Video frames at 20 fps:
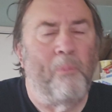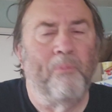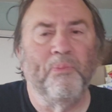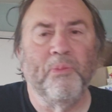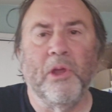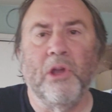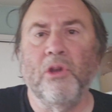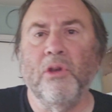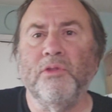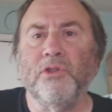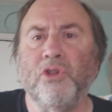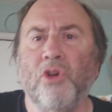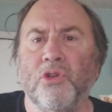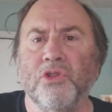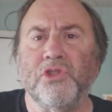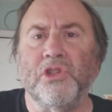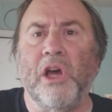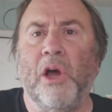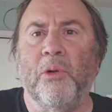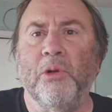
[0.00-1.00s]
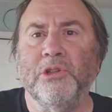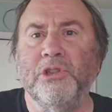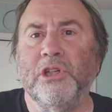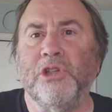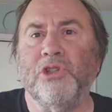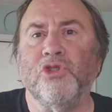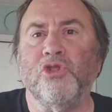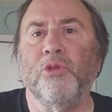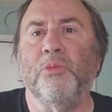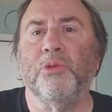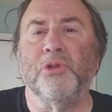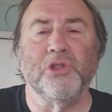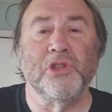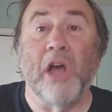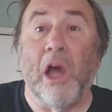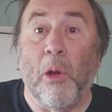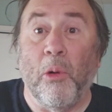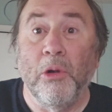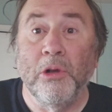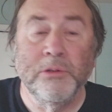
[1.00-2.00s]
I don't know if it's called sour. It's not super
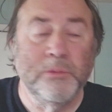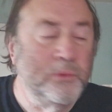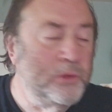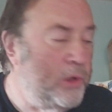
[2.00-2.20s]
sour.